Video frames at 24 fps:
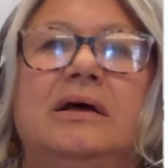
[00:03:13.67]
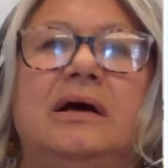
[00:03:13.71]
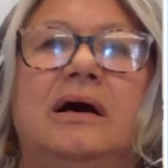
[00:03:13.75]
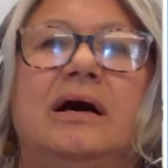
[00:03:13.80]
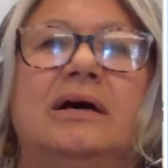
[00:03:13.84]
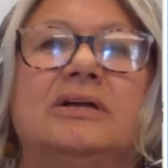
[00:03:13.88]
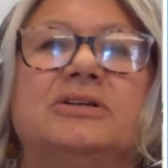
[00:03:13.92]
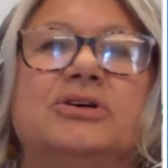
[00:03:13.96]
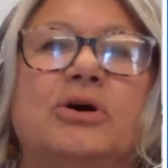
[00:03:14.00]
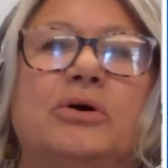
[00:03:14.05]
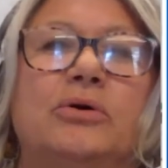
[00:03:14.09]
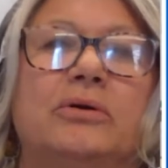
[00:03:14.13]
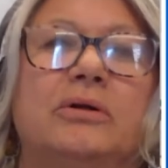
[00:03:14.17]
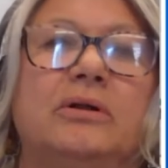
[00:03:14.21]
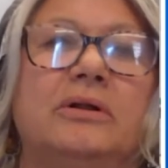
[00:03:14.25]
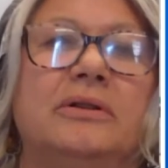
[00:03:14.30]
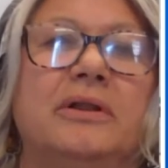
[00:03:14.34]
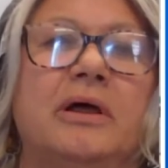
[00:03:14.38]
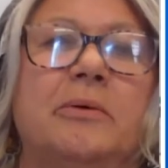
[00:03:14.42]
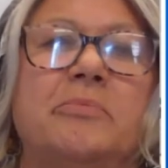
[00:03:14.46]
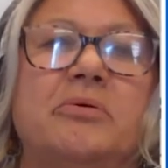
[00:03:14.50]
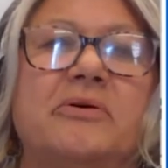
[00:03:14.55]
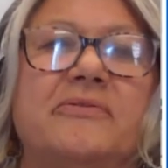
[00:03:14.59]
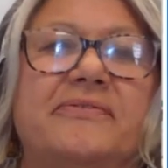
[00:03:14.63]
A total
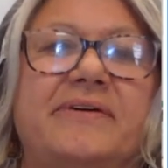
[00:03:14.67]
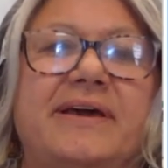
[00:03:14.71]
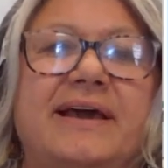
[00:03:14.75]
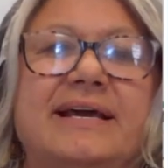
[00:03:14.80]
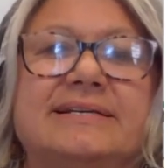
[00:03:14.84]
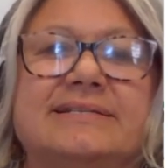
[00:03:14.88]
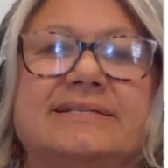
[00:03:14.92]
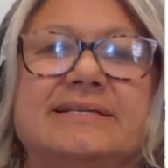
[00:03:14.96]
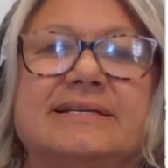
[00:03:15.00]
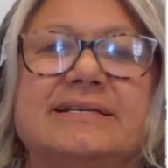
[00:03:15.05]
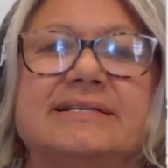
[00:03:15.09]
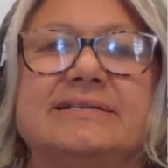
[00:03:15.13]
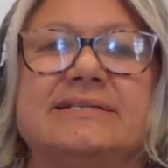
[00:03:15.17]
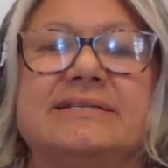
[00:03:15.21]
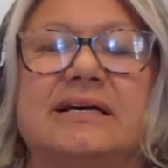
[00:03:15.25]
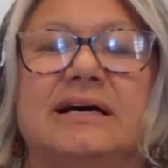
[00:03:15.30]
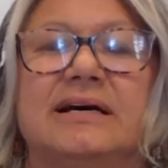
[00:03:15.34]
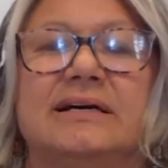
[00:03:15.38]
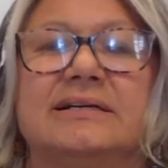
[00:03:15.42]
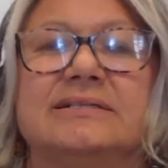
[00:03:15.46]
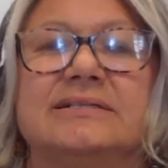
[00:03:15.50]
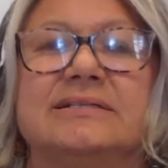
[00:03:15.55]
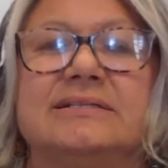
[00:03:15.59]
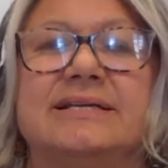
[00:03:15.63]
number of cases
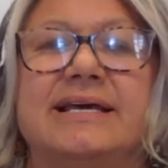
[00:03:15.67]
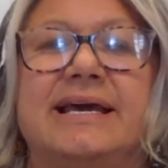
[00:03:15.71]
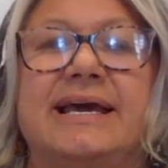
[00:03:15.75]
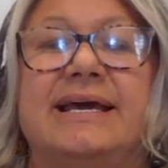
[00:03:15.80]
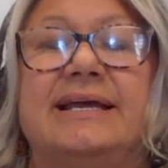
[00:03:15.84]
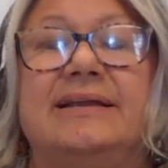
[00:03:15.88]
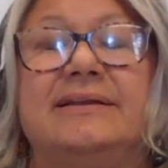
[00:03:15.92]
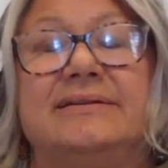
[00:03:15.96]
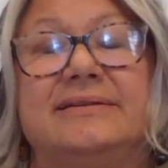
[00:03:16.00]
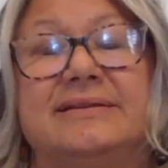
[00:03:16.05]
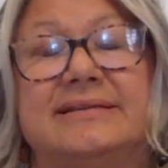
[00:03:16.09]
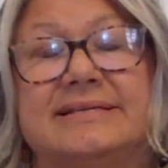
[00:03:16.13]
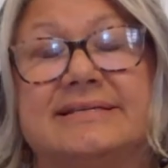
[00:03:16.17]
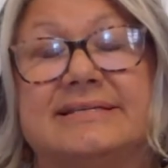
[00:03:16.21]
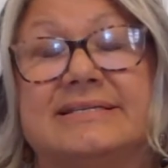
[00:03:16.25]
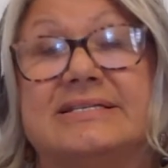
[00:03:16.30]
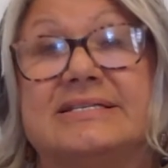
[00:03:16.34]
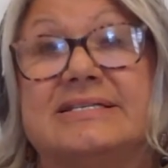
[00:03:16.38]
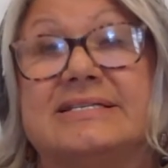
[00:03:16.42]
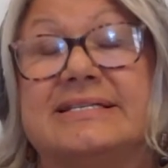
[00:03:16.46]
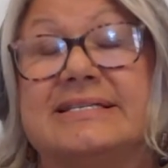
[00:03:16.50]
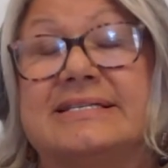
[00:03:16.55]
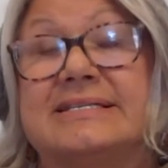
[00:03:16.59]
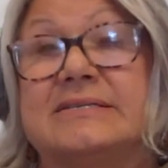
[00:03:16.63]
to date. This is
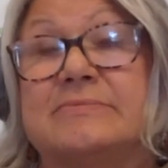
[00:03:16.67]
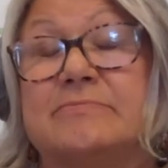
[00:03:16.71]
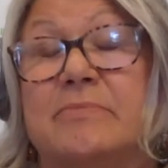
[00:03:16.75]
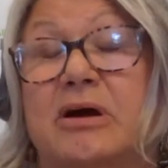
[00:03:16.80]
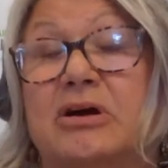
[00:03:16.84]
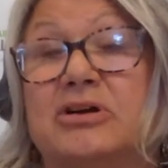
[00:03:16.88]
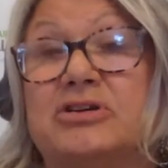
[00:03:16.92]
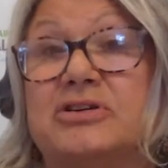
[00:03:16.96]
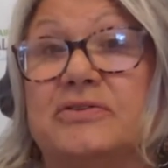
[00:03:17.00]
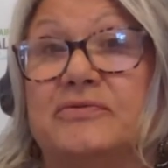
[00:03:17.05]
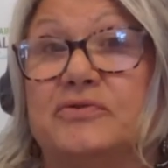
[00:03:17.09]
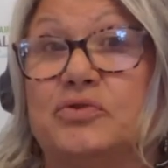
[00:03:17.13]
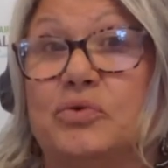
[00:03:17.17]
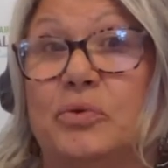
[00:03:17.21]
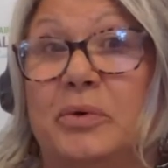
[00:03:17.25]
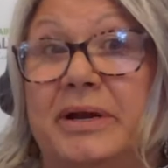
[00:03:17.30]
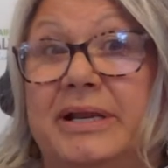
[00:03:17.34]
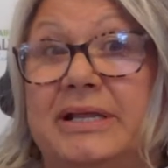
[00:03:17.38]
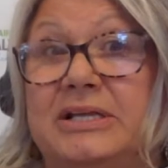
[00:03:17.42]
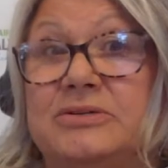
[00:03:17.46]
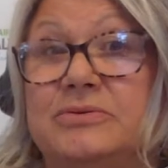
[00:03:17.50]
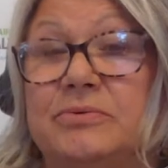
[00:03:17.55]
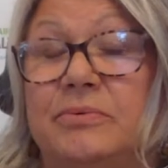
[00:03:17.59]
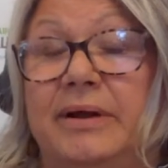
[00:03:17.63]
since March of
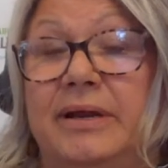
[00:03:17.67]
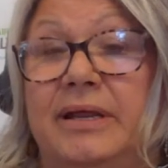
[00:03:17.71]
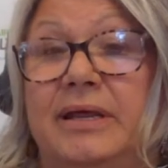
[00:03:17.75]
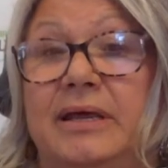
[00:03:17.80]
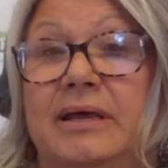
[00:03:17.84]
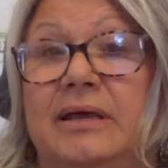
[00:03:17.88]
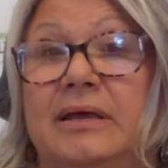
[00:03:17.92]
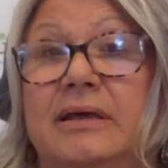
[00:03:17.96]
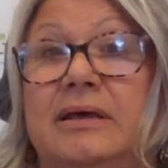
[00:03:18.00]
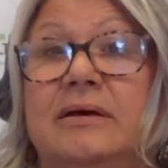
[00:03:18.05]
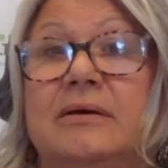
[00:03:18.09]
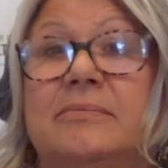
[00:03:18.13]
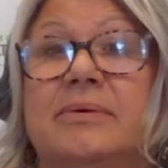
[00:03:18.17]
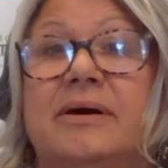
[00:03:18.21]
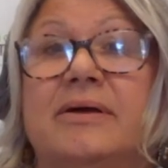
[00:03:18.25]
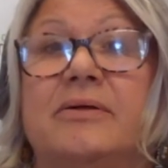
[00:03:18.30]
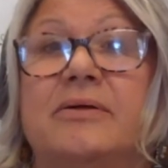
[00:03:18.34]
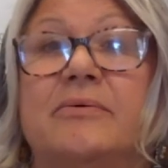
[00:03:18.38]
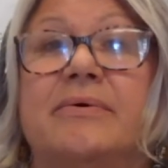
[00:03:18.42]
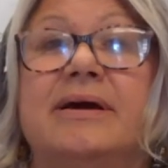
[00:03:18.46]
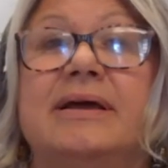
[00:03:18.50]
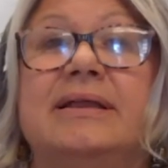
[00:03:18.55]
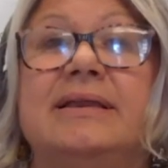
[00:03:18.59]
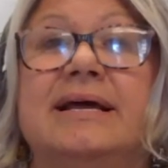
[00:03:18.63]
2020, by the
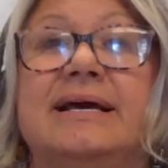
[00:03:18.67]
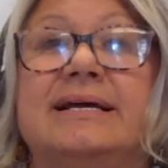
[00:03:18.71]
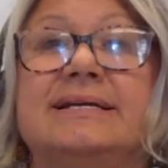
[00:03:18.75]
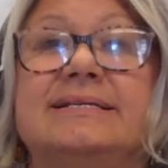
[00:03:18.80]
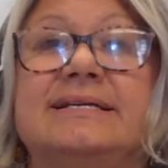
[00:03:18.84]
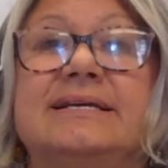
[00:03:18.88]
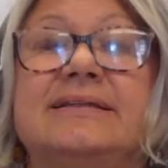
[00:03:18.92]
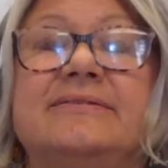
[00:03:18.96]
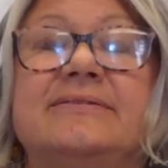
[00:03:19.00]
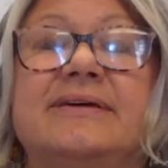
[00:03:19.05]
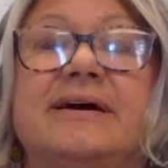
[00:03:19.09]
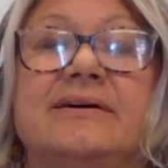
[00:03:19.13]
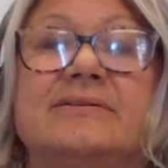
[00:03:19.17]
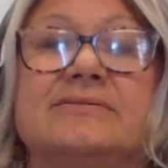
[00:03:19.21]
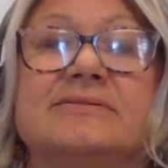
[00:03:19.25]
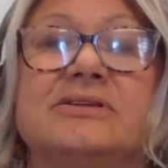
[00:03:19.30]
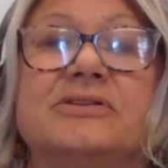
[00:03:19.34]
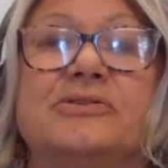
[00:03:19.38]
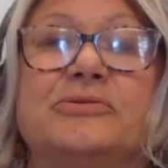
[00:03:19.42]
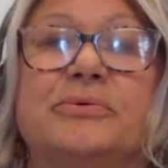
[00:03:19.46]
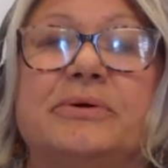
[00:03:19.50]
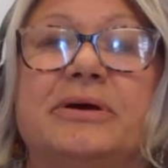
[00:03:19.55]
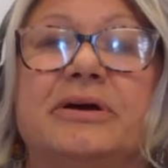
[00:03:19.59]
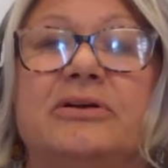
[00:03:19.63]
way,
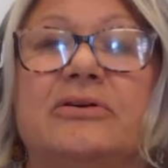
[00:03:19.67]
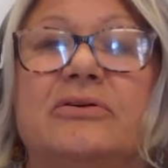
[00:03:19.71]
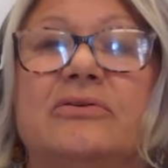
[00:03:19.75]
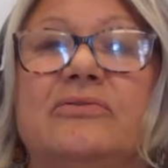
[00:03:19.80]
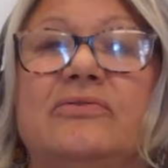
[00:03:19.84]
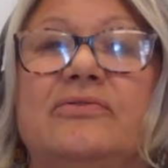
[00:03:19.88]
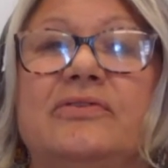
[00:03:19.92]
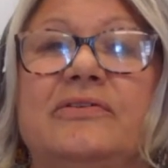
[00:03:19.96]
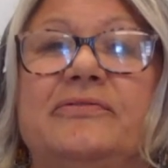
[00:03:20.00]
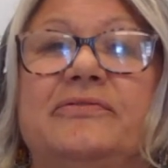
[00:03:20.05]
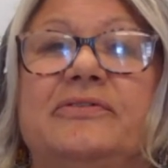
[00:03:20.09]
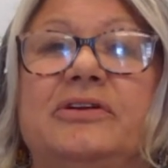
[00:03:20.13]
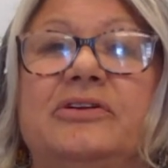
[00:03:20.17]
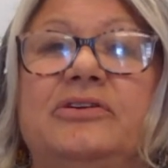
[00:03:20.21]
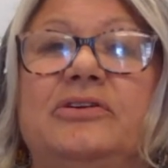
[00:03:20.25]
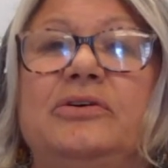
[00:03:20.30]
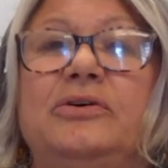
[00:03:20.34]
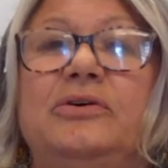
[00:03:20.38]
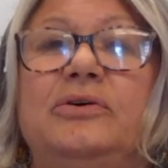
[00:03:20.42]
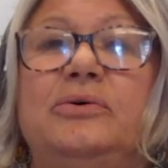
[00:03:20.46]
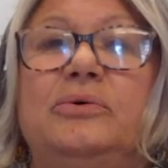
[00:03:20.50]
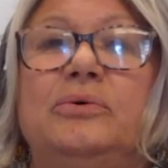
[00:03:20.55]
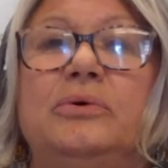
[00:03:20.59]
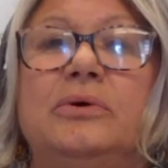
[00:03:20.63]

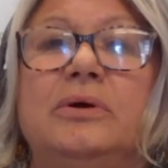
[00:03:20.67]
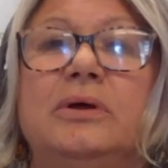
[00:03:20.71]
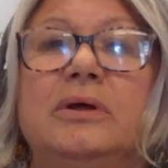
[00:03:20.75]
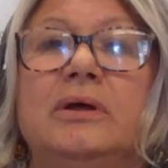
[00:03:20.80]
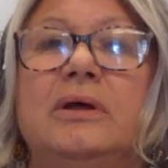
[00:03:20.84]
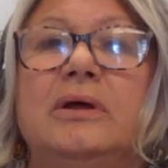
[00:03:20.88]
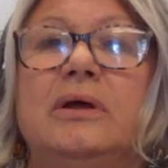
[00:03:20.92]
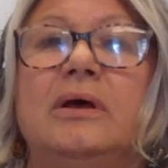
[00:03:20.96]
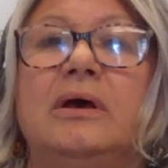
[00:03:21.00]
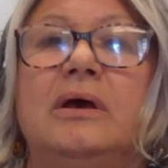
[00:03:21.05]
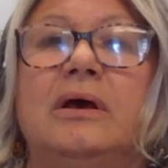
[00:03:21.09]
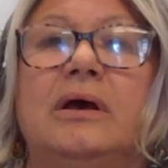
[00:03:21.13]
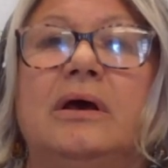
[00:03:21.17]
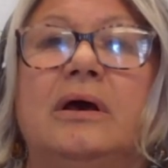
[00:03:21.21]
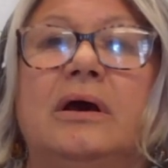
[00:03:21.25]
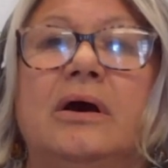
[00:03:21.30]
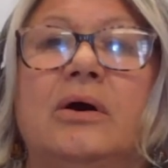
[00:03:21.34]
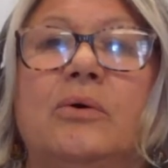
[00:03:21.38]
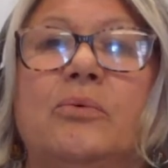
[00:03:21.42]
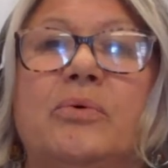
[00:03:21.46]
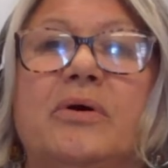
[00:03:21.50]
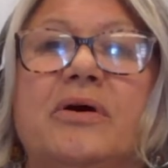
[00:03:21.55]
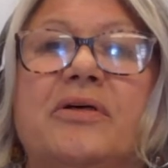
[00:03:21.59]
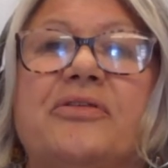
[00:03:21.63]
19,352
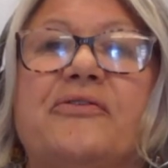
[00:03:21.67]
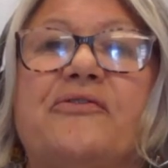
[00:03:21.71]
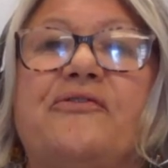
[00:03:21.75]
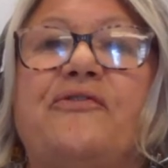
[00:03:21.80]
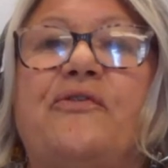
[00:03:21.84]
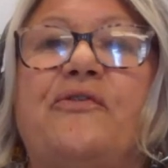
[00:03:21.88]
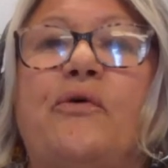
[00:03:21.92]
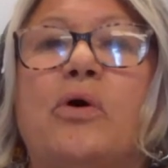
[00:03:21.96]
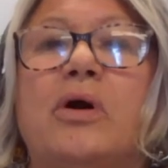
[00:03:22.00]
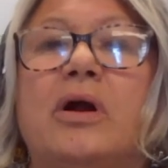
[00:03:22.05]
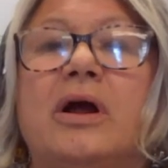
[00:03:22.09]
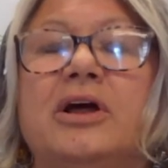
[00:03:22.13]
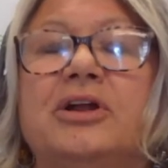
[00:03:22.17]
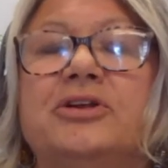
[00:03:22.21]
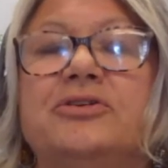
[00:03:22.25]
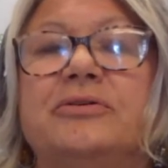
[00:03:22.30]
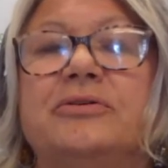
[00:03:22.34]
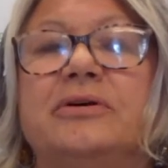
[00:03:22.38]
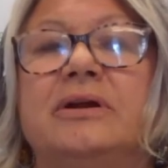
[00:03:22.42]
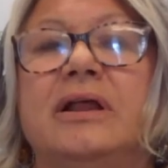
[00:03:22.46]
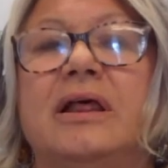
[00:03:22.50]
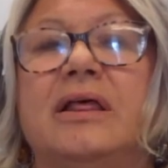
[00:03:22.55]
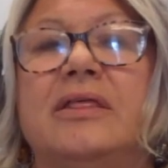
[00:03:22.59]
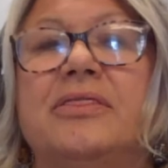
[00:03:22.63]
with
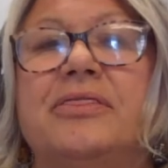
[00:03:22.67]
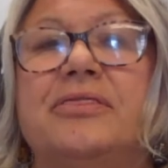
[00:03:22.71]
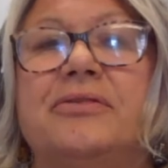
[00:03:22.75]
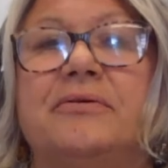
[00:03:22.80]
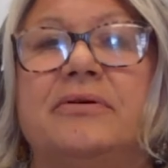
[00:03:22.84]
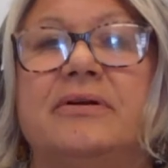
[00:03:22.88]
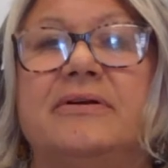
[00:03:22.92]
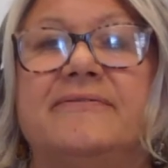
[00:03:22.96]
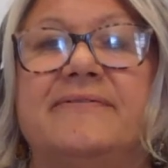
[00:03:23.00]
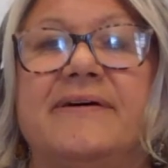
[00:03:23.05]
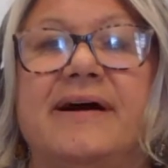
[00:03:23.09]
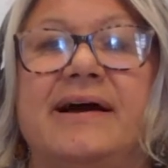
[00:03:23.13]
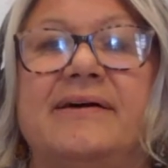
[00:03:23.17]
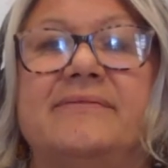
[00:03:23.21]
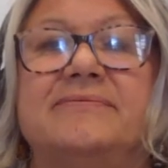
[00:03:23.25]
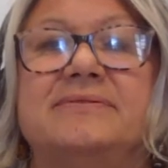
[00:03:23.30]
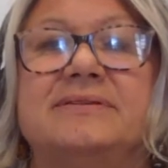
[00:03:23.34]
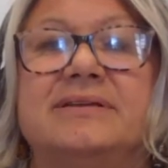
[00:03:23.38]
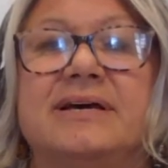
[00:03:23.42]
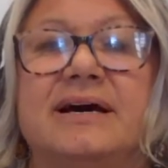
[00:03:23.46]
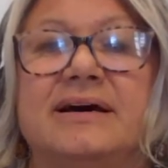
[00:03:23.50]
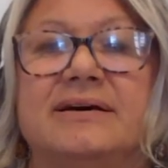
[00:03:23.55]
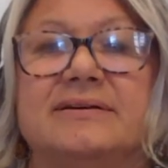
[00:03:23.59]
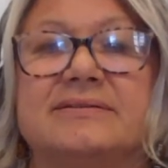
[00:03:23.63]
435
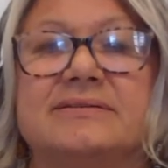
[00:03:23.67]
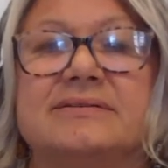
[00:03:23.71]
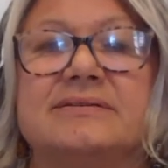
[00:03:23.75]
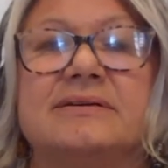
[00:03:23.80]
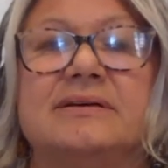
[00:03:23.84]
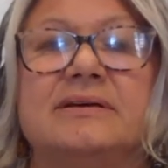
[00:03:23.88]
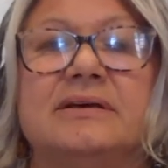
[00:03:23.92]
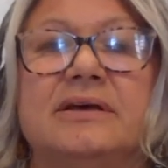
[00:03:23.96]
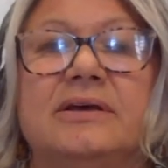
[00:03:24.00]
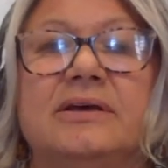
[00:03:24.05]
deaths.